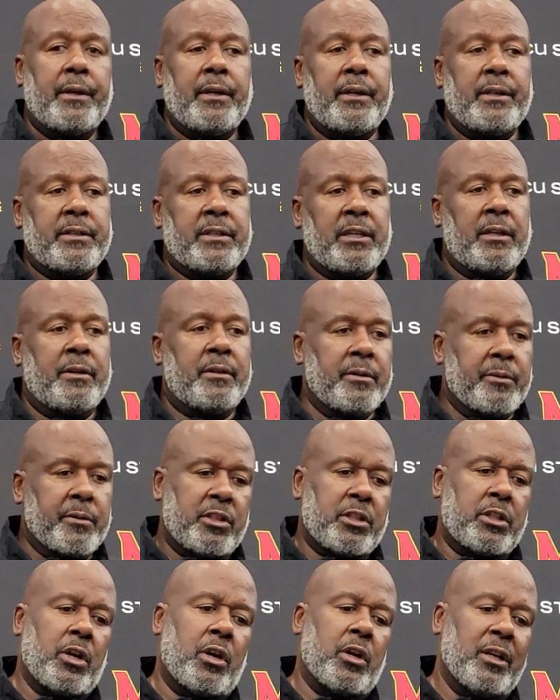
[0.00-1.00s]
he seemed to
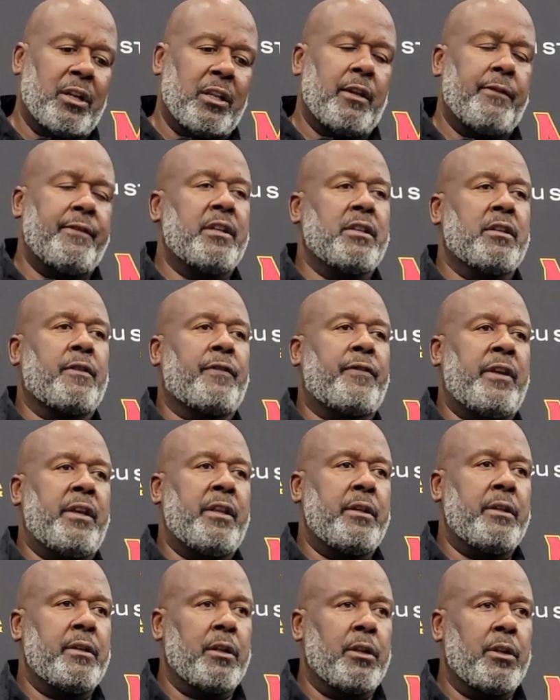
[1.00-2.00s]
start leaving his
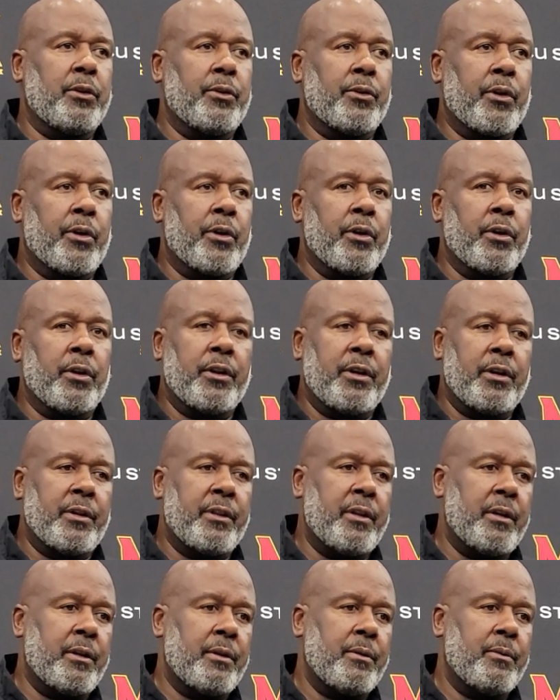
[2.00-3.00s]
feet a little earlier
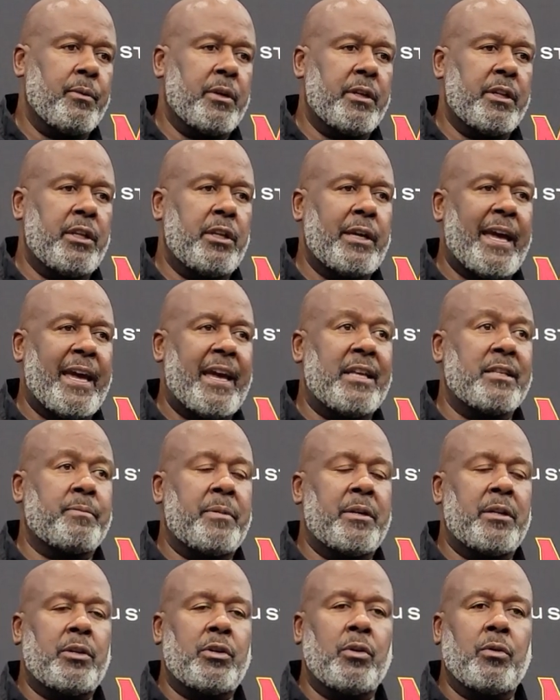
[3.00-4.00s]
than what he has
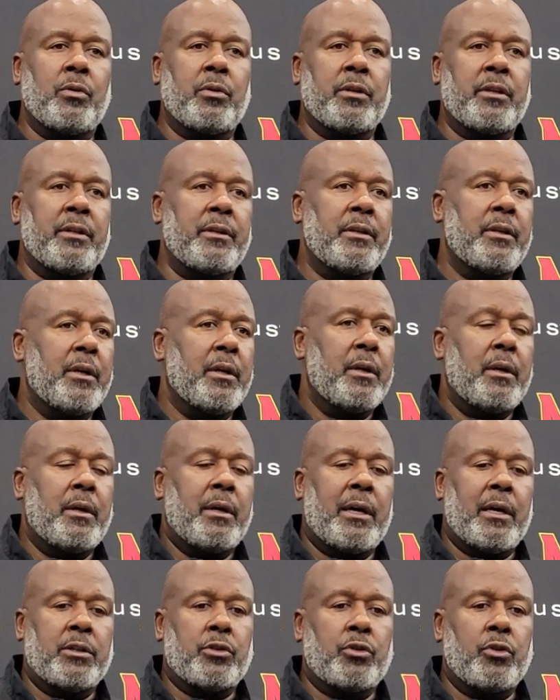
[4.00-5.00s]
been doing. And
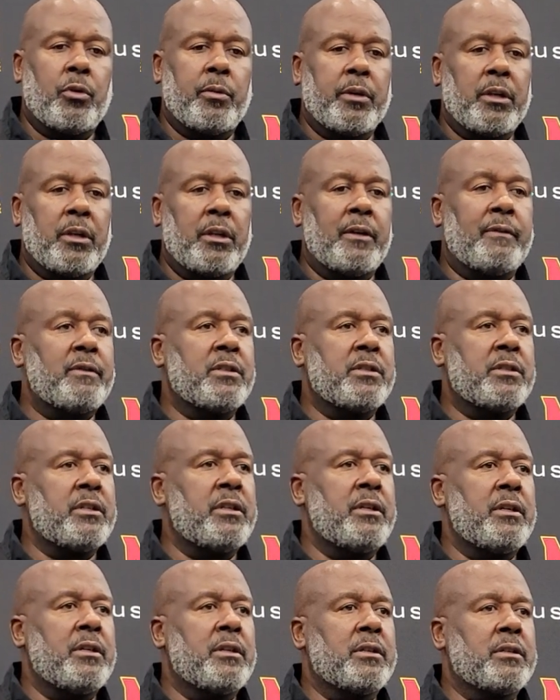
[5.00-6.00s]
I sure would have loved to
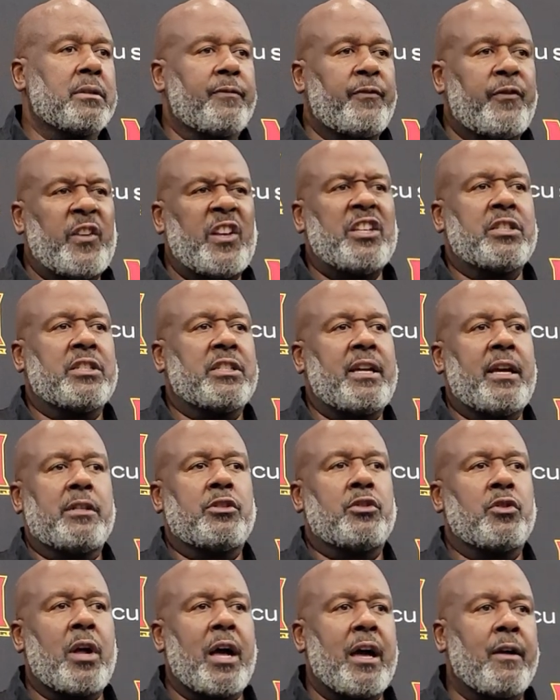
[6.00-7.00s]
see us finish that
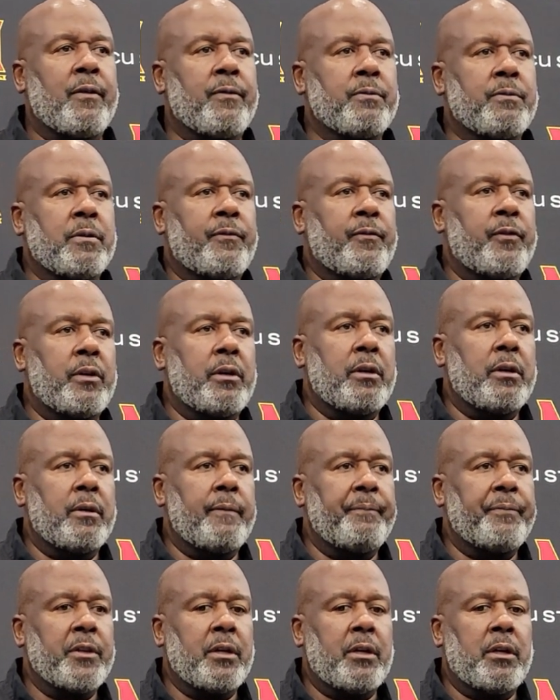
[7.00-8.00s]
drive with
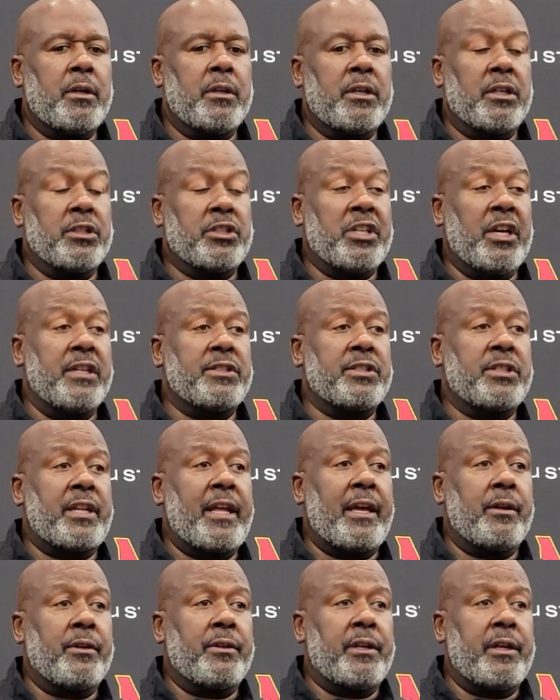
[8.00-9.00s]
a
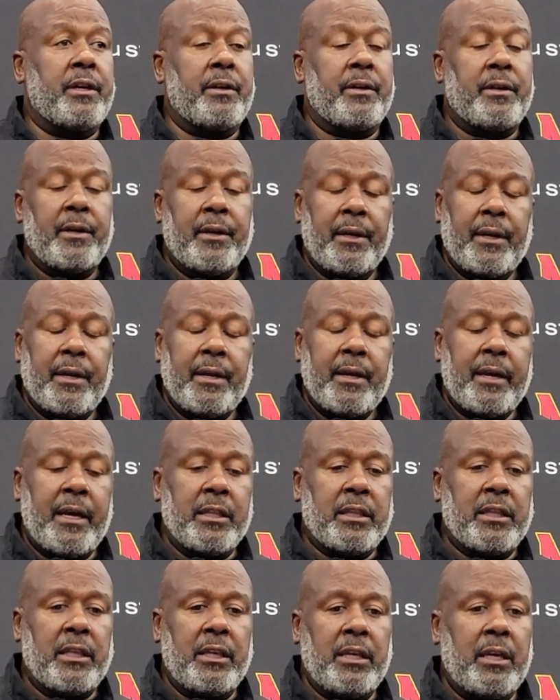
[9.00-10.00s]
touchdown there
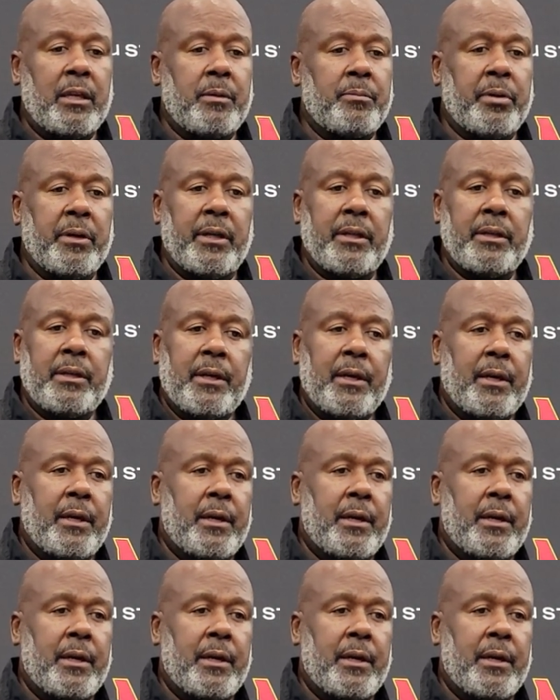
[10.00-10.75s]
at the end. But